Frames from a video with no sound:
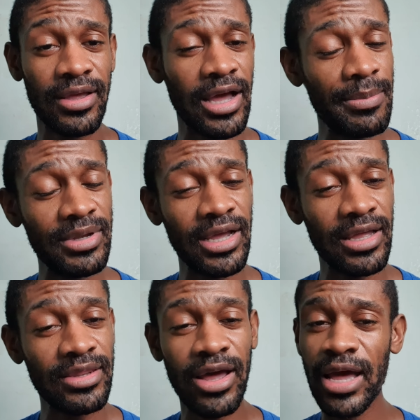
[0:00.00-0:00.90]
I'm
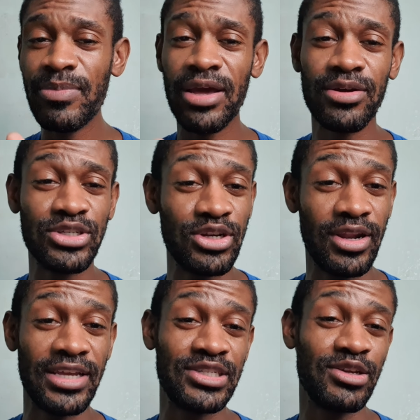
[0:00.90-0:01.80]
not gonna share
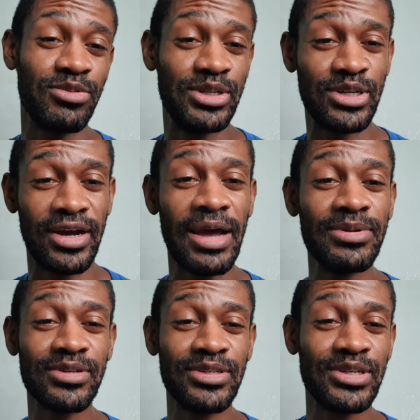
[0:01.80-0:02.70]
that secret with y'all. I
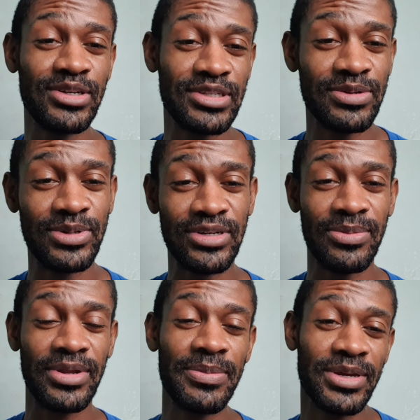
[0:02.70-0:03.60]
was gonna share a secret with y'all,
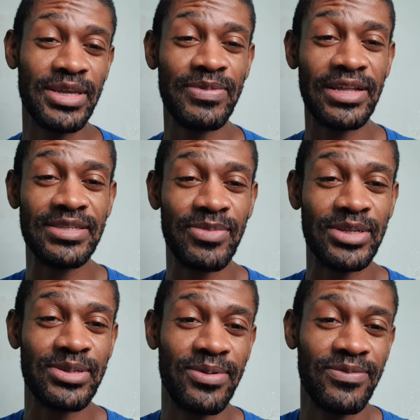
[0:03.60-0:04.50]
but I'm gonna keep that to
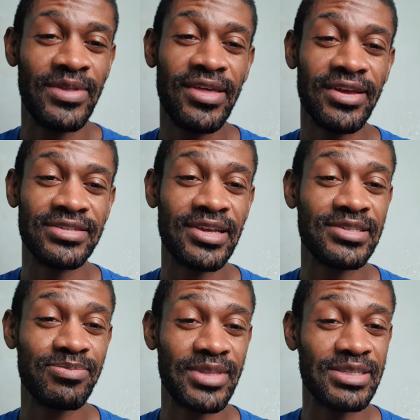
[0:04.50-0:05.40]
myself because
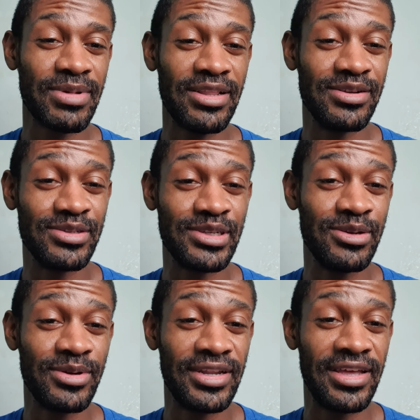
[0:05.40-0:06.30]
that's my little
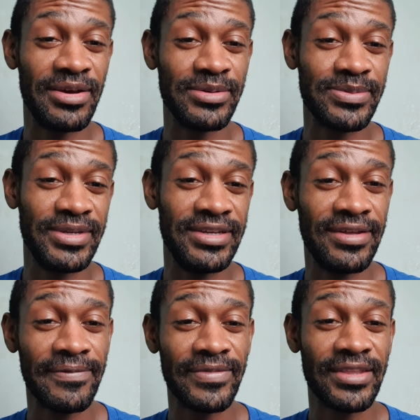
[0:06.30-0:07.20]
secret that helps me
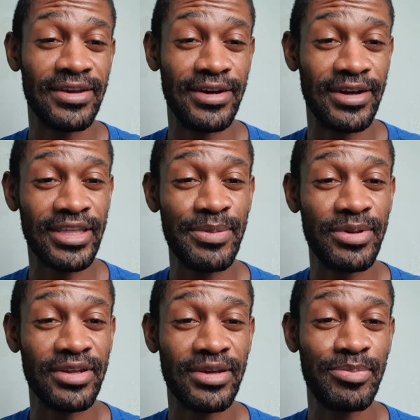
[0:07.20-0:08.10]

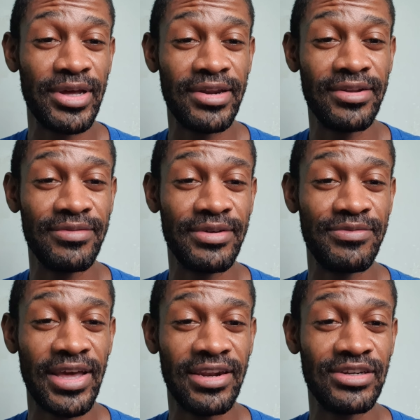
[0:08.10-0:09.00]
keeping a competitive
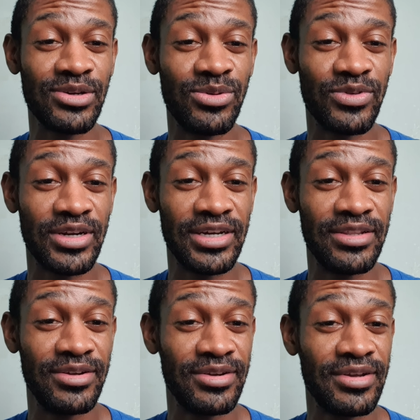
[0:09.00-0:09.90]
advantage over
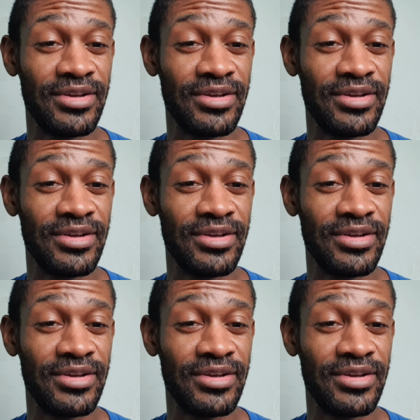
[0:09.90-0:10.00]
other